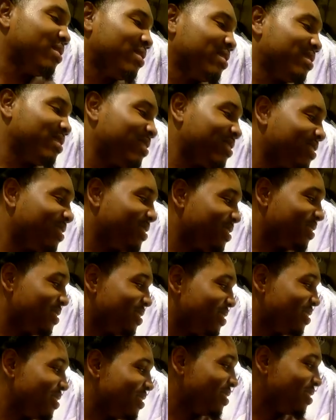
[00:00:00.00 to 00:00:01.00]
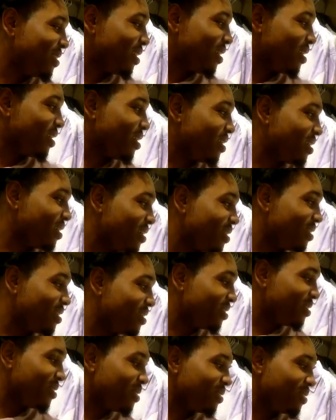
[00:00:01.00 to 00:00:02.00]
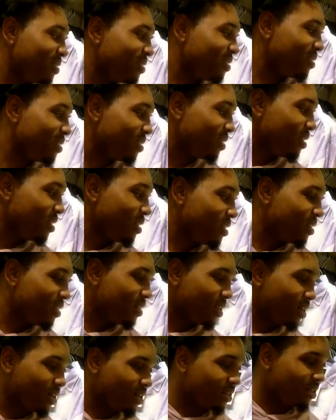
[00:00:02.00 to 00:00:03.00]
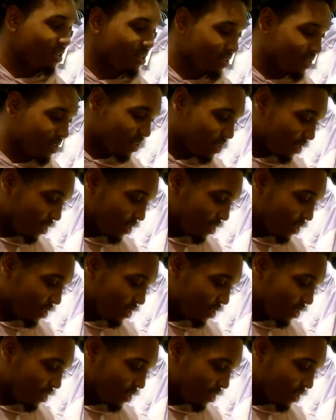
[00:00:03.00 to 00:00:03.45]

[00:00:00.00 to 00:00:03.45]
You've seen that? Like that picture? No, I ain't heard